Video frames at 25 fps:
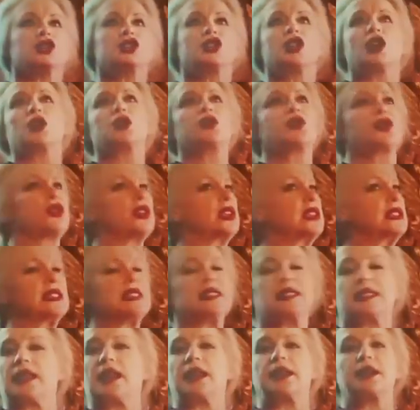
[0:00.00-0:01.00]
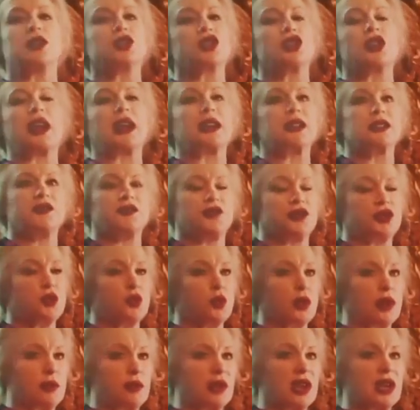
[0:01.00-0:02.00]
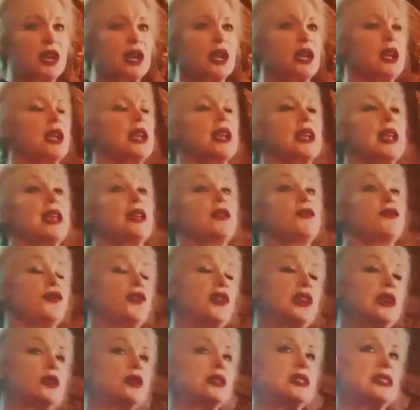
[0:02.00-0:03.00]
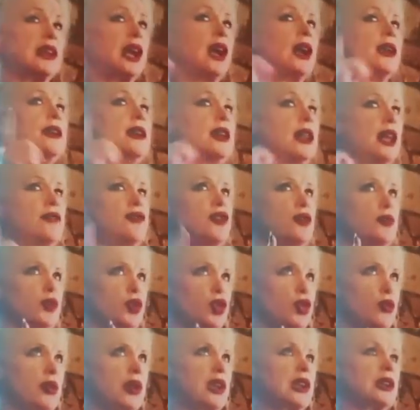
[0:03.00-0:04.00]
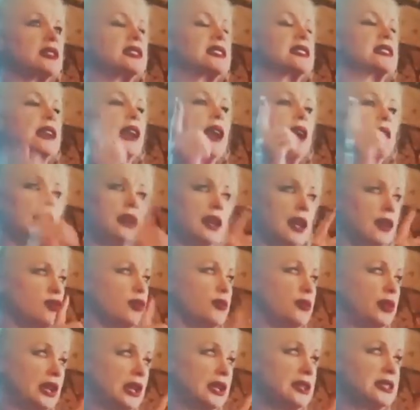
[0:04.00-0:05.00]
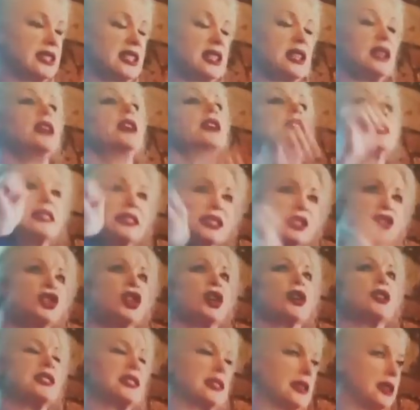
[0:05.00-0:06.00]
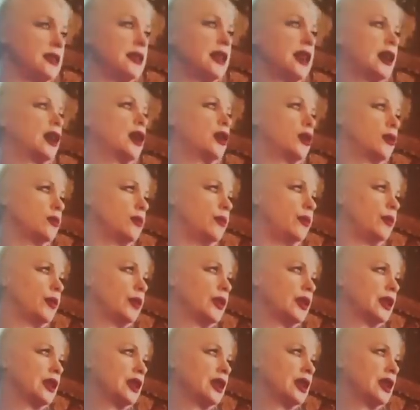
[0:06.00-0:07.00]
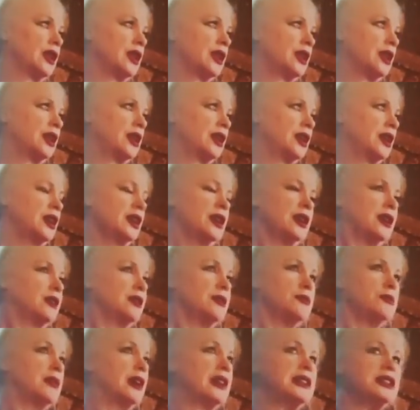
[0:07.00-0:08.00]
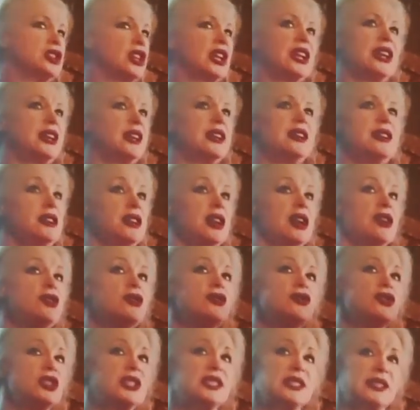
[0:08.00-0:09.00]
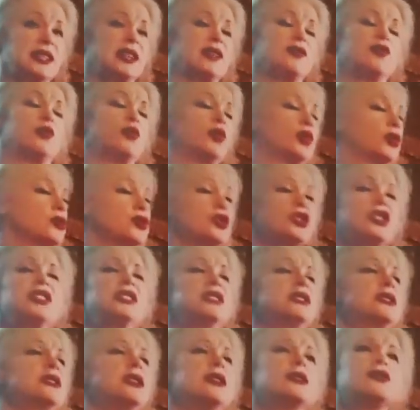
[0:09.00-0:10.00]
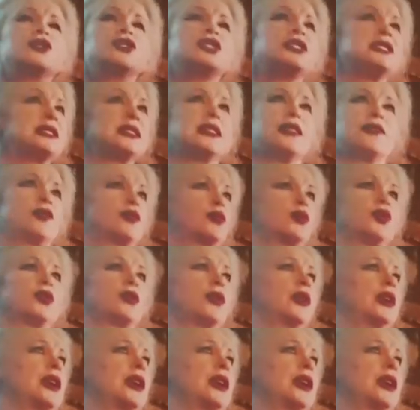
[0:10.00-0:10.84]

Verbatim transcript: Joe thinks he's unattractive to women. He feels unlovable because unlovability starts in the home. My Jaylene knows she's lovable. She knows she's lovable.